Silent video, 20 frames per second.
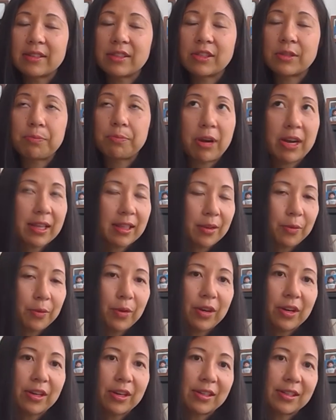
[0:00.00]
spreading the
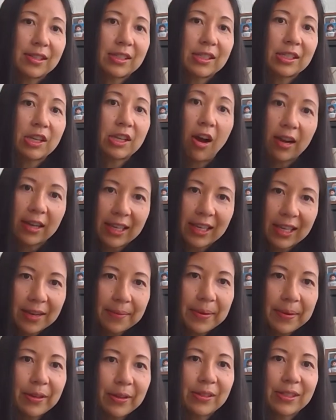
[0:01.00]
word, talking
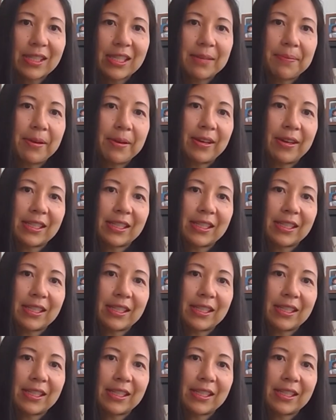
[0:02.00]
about your Sleepout